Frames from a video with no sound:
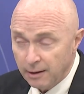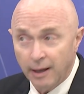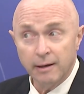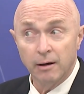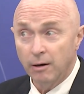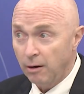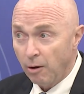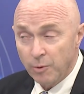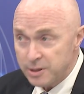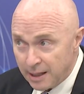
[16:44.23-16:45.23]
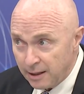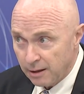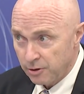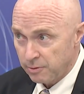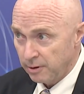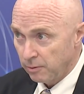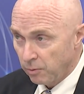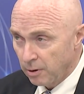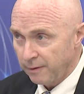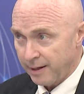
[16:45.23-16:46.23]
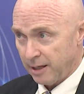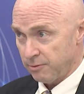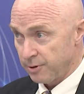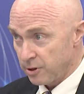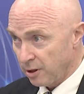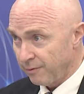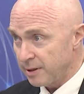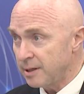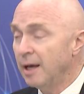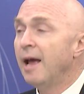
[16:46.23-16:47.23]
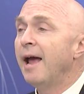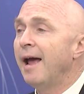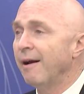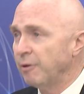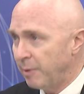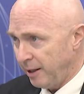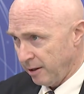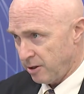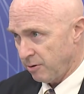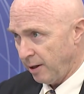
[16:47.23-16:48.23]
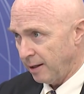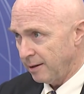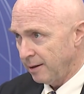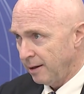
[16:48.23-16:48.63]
like almost any country in the world that has reservists, everybody gets trained.